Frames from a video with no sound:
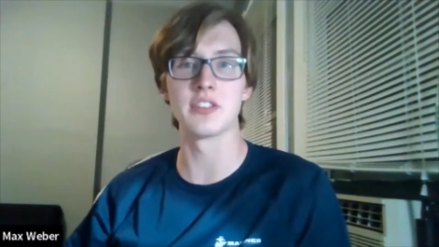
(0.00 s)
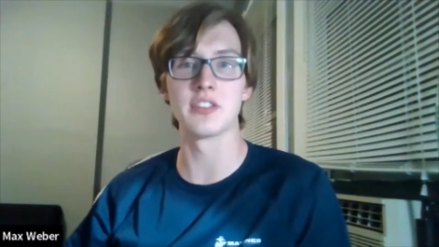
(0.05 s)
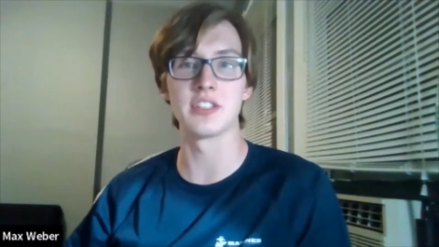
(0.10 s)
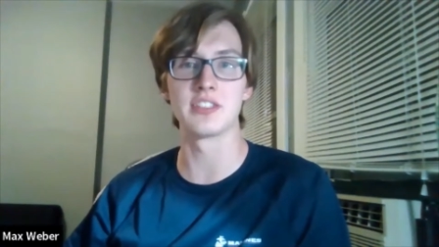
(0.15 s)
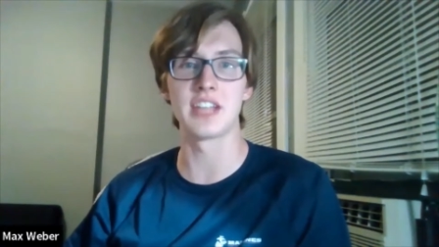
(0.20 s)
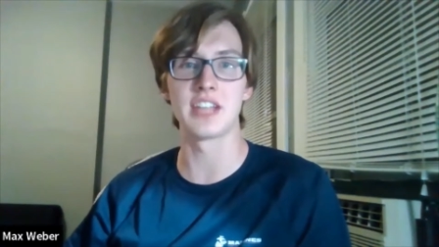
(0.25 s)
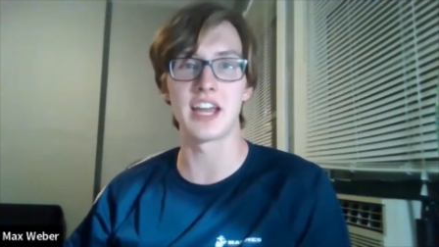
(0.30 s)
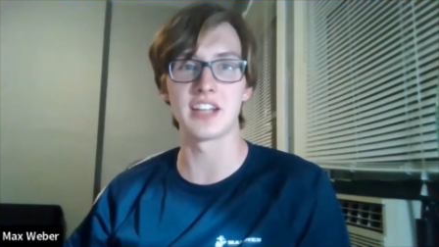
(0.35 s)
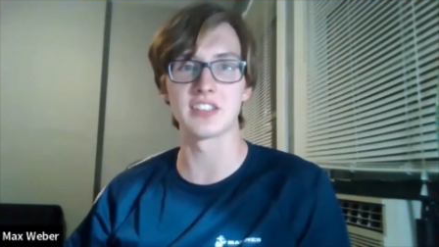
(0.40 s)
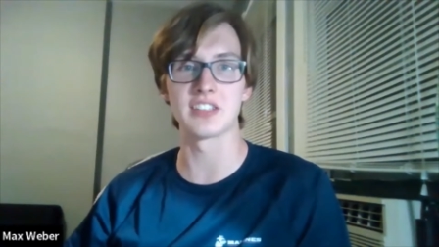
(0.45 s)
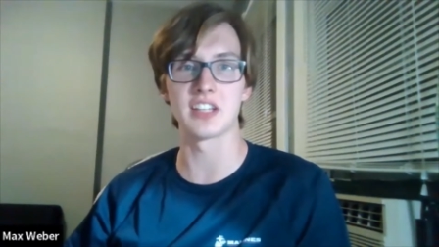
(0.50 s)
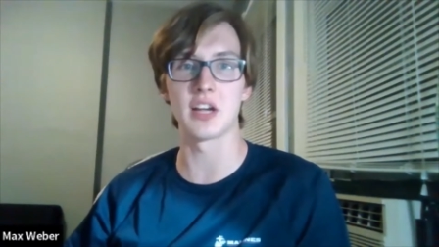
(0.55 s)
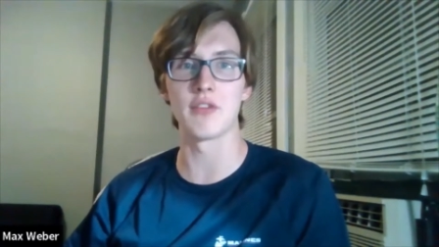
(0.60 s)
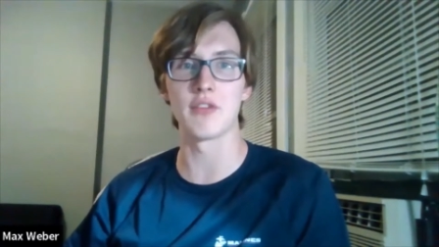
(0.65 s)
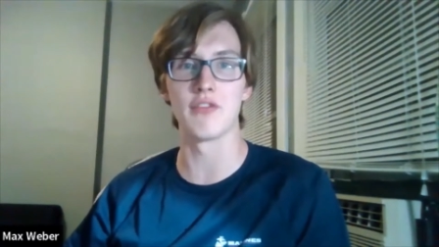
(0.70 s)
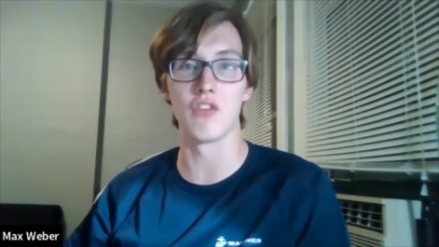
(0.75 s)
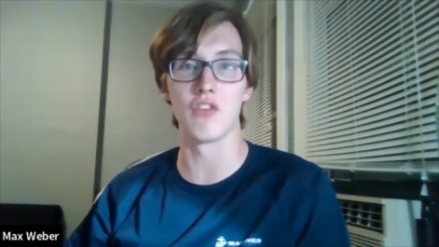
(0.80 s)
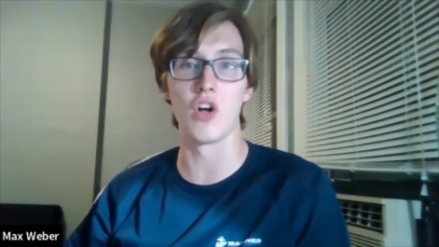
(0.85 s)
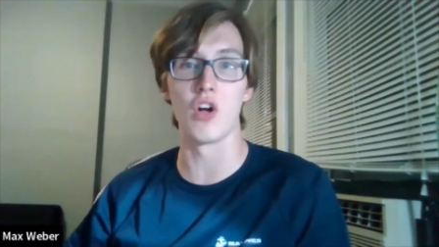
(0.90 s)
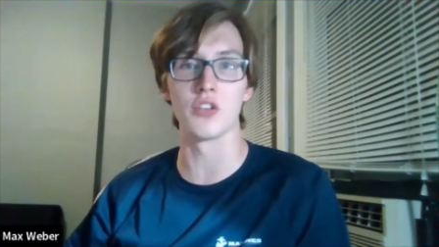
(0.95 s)
His dad has like a
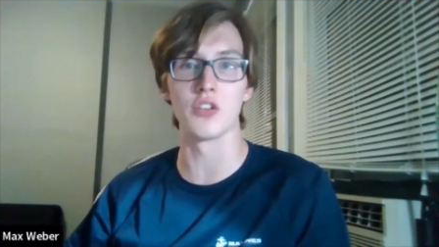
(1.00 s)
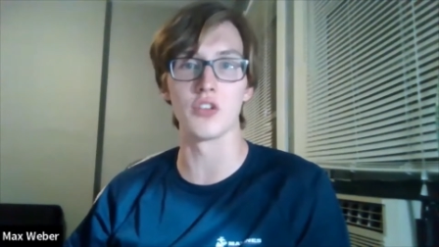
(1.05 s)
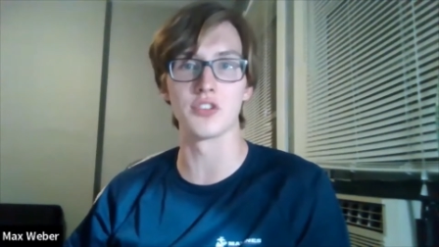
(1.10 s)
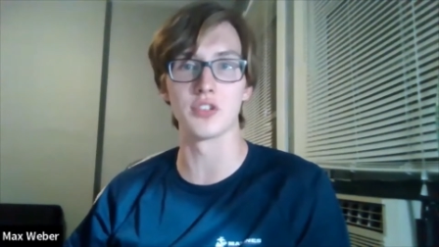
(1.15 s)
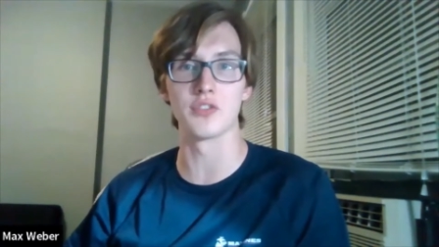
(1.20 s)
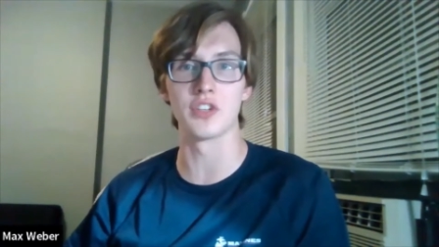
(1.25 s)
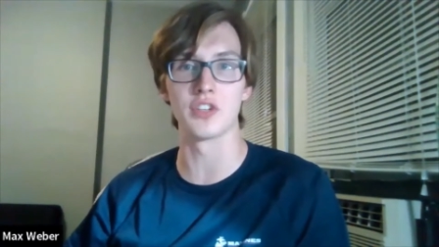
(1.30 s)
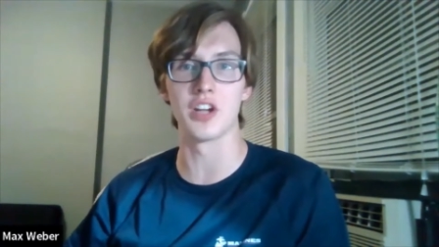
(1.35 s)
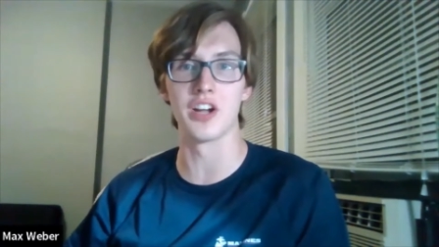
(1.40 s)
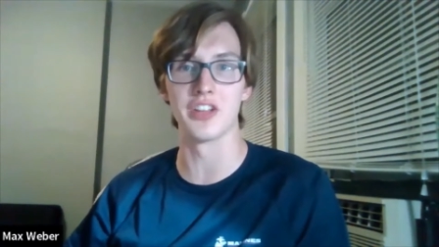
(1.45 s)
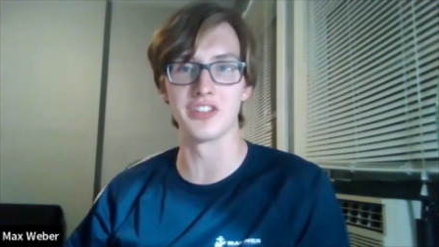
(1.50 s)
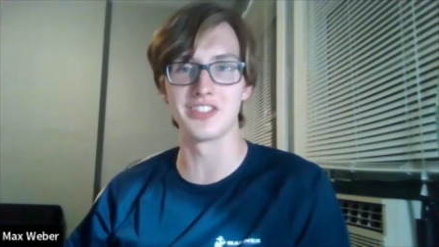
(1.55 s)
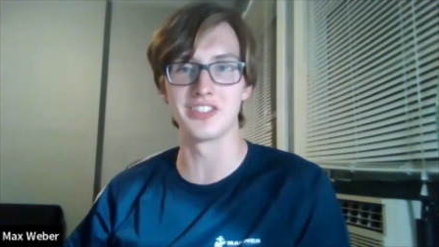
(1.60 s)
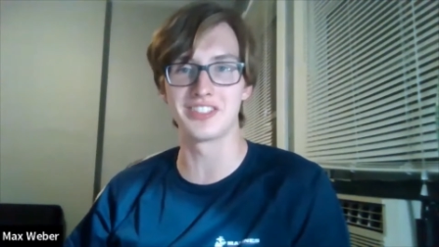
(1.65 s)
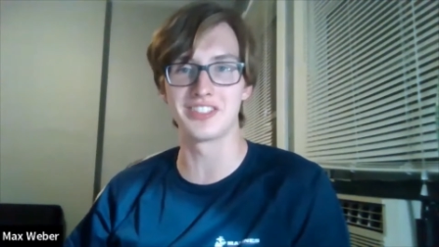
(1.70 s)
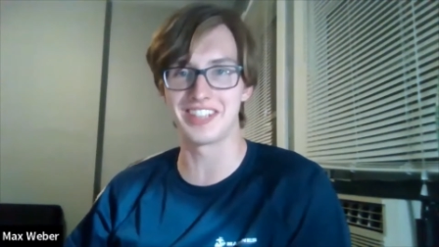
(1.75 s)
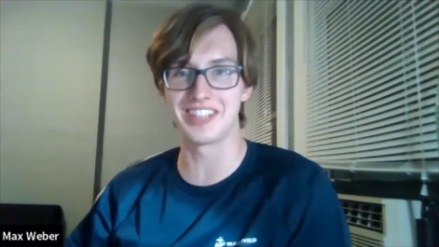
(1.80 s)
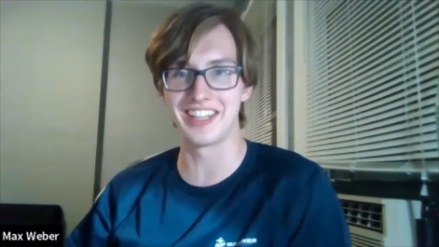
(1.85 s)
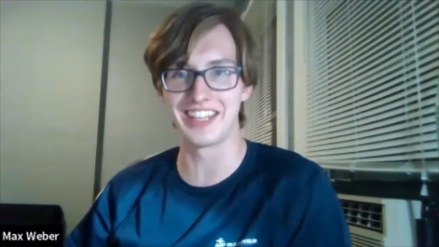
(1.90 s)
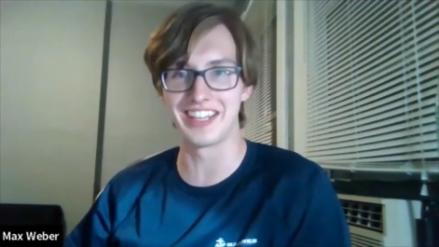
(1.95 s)
vault of
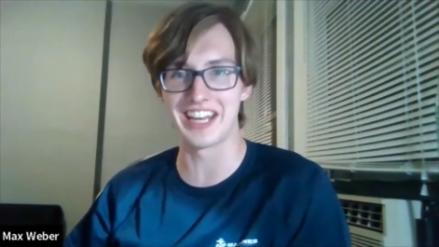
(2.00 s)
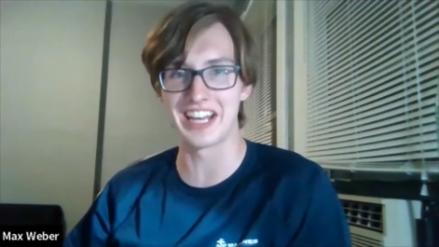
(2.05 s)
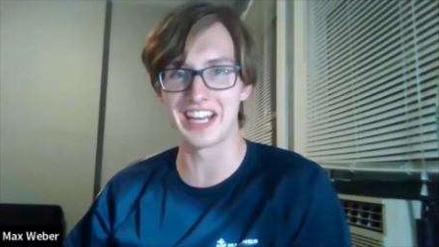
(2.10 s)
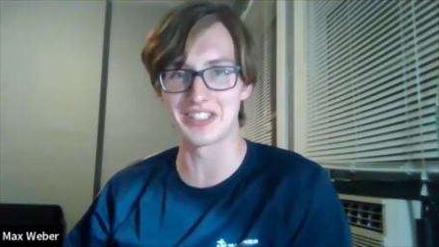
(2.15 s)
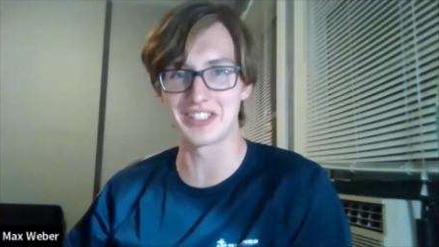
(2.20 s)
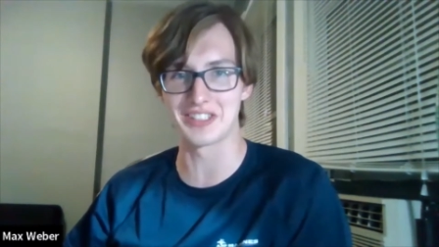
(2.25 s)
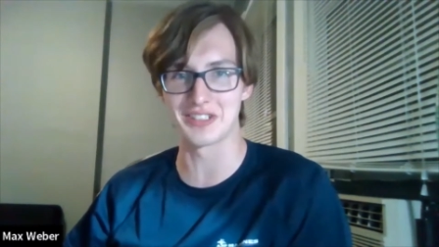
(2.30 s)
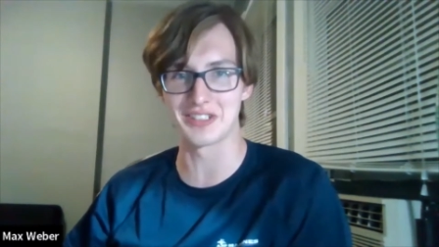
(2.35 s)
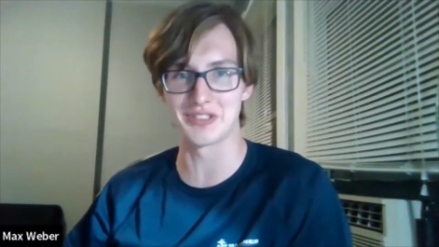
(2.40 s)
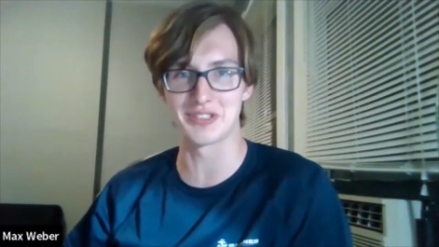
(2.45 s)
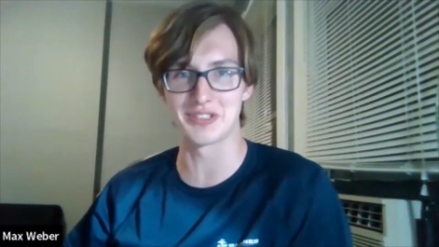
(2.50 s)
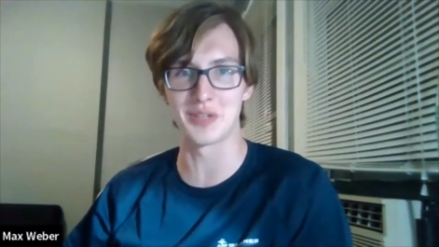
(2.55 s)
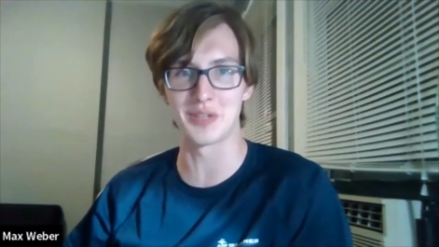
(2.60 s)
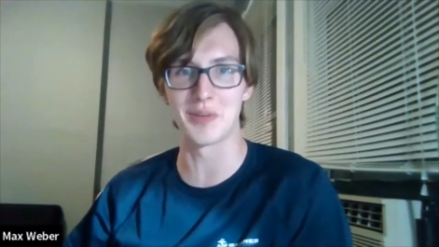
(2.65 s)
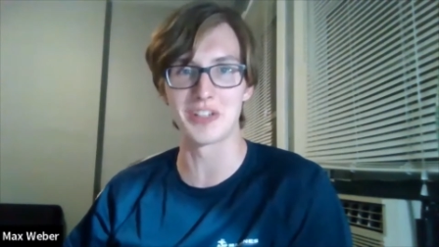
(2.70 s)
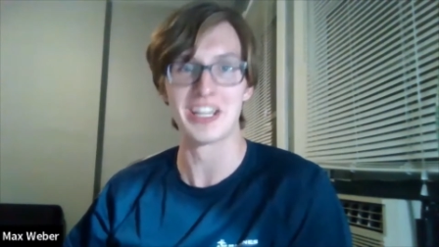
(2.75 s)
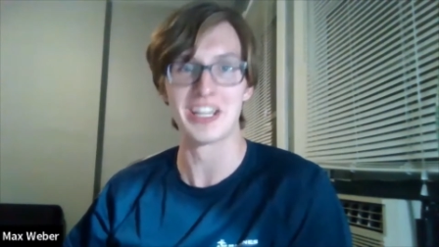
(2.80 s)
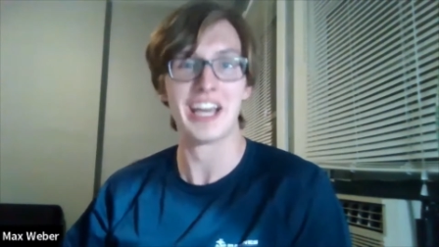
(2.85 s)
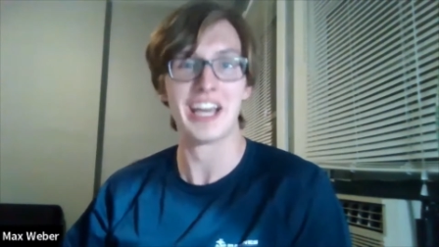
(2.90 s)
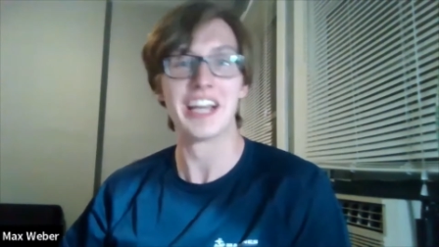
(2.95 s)
guns, and there's so
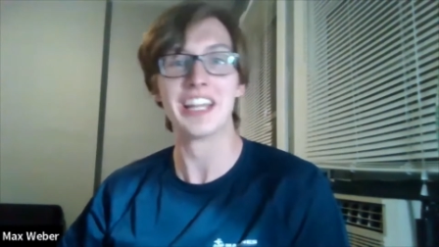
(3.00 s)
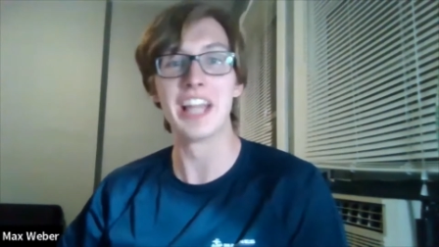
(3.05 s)
much.